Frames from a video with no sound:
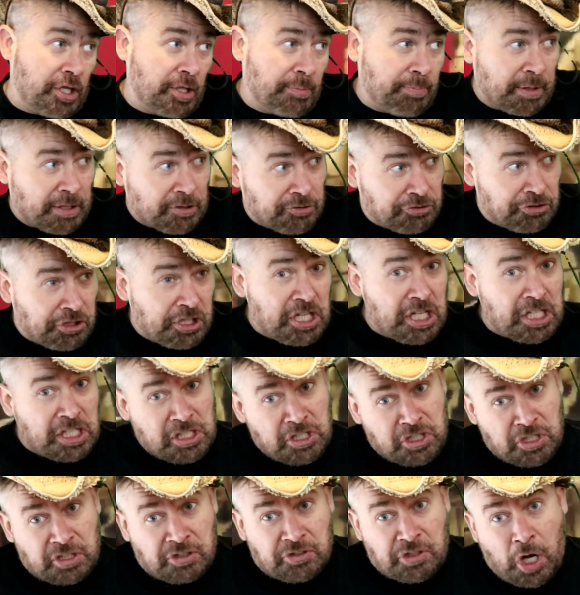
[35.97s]
She's been
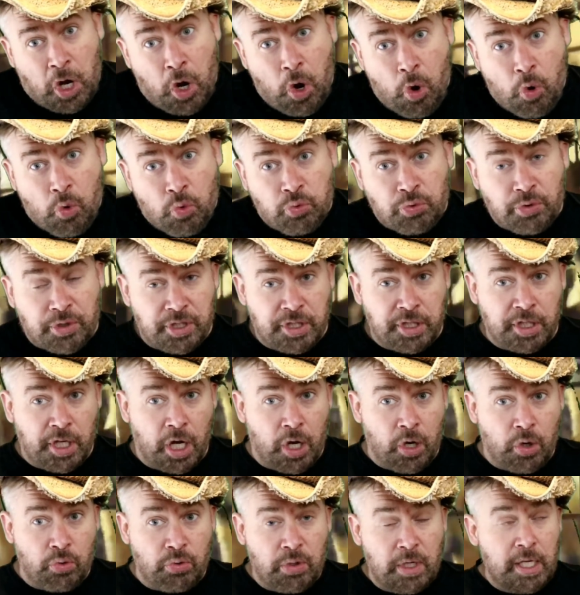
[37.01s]
sick and she's old, you
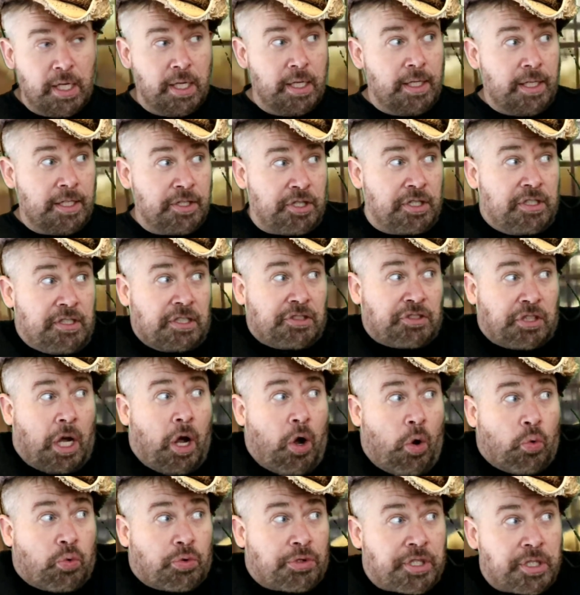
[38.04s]
know, and she's just
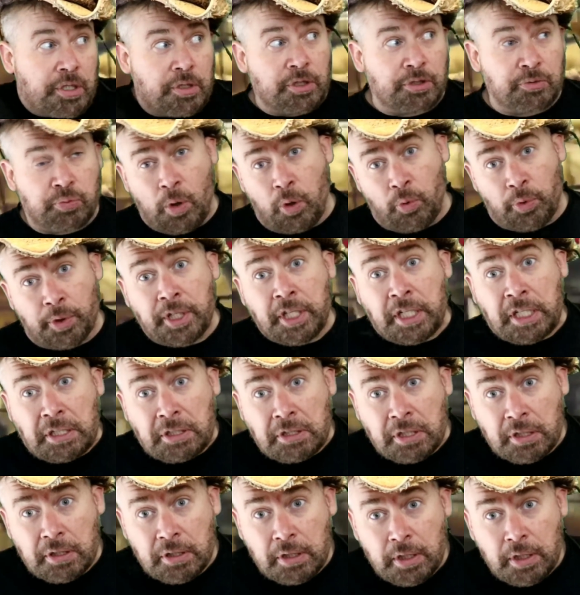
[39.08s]
old. She just won't eat.